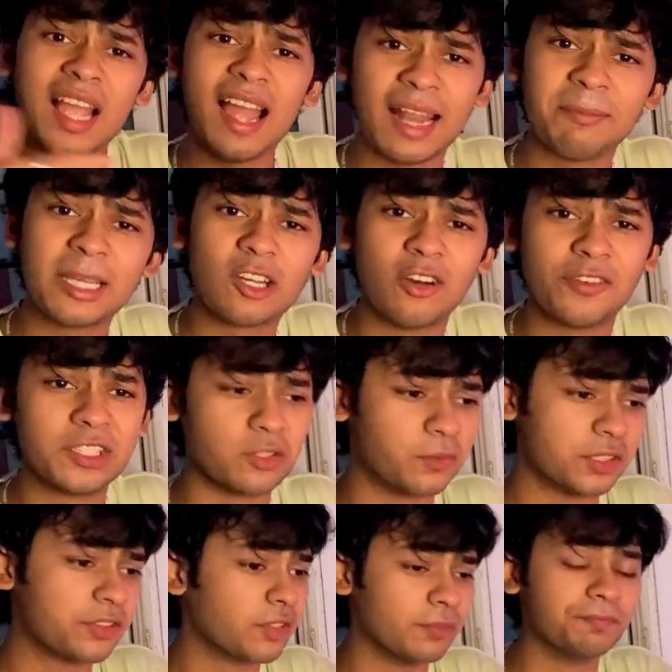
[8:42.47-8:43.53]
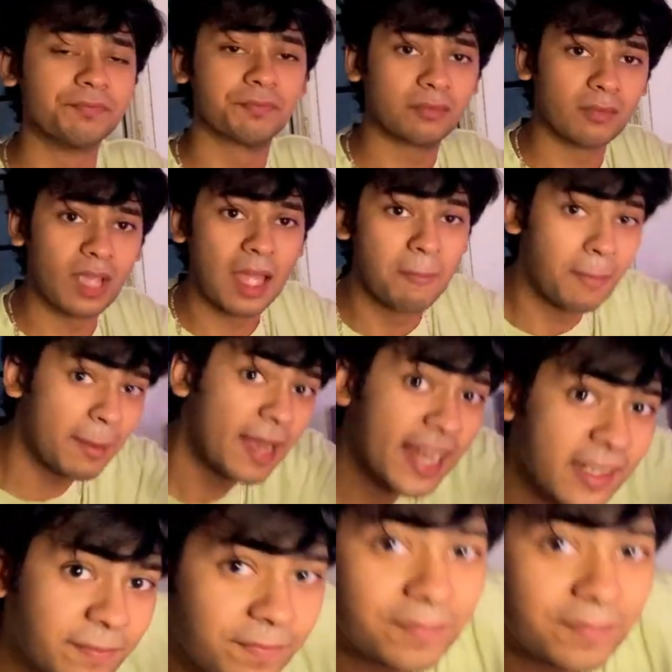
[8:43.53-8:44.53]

and my coffee's over. So, bye bye.